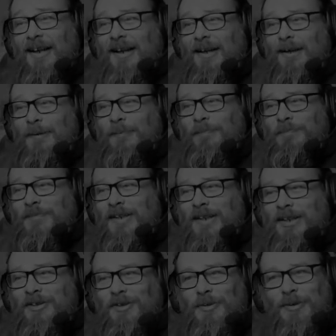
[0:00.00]
um,
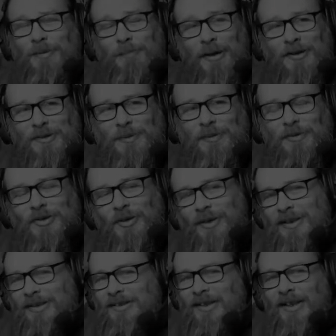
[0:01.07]
and I don't want to embarrass people. So
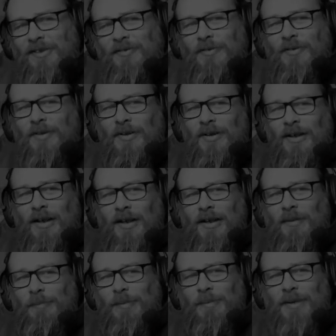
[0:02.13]
it's kind of
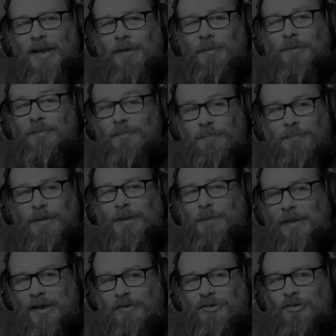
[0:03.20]
uh, maybe helping
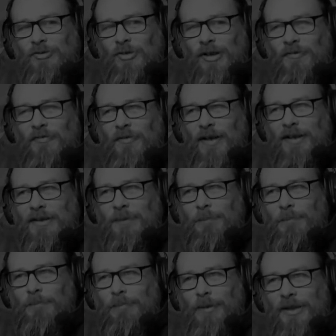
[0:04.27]
people out to try and find the
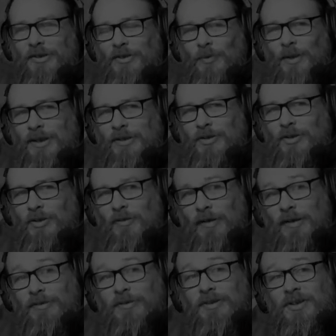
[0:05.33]
best way to go
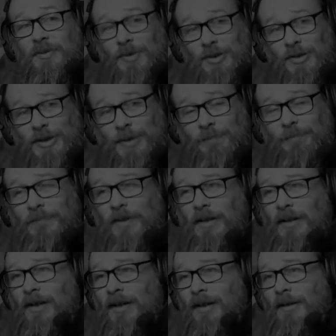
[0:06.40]
around commissioning,
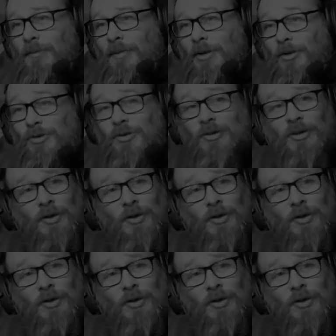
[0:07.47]
um, and also